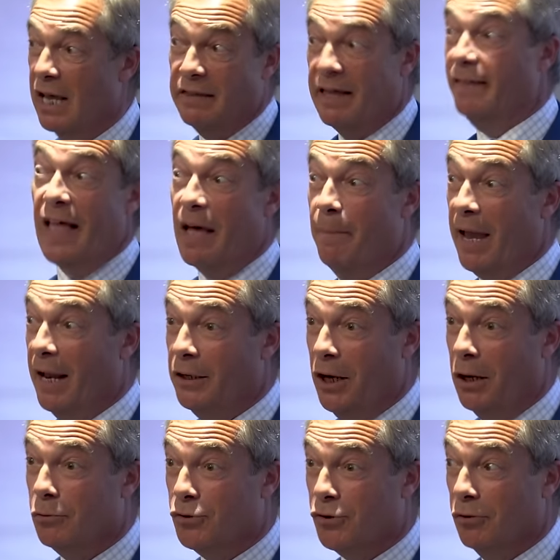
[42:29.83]
They think they're being
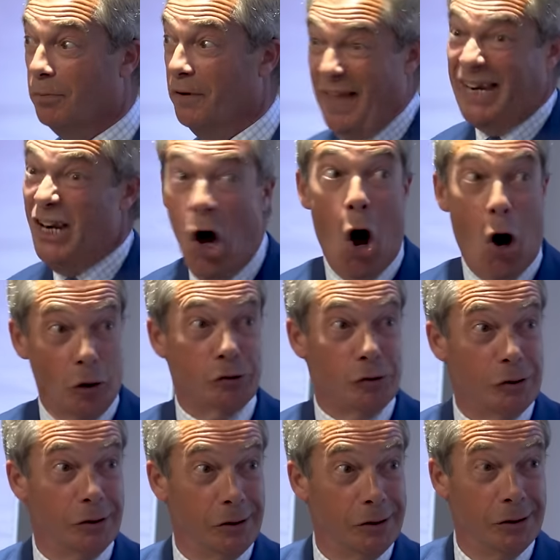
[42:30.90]
neutral, but they're not